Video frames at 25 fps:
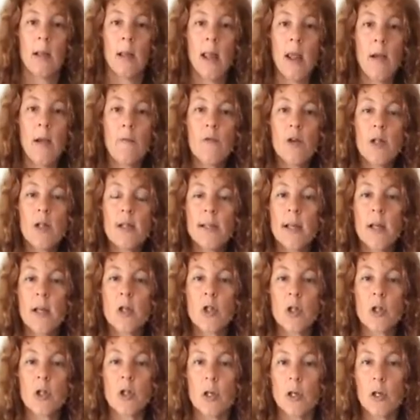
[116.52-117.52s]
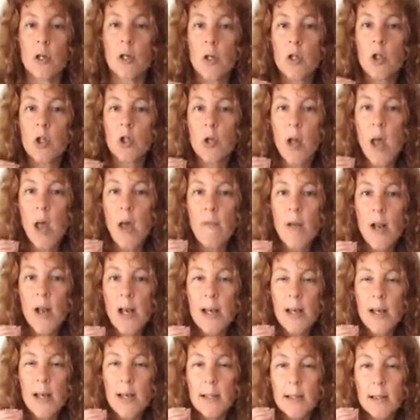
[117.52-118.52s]
Every session should have a
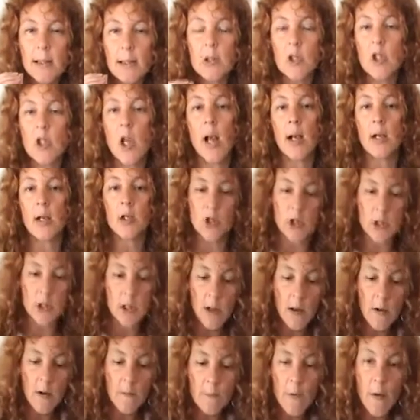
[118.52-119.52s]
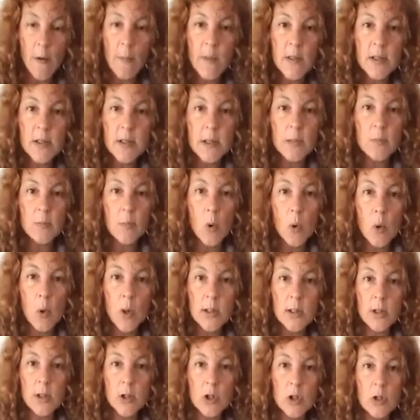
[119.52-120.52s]
little challenge from the
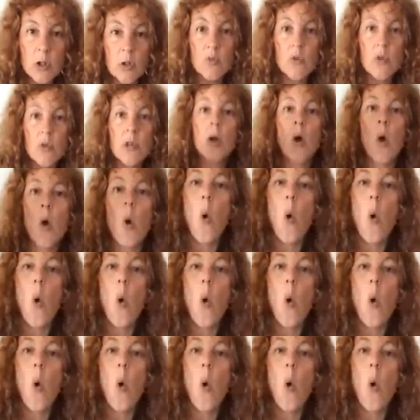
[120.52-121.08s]
smallest children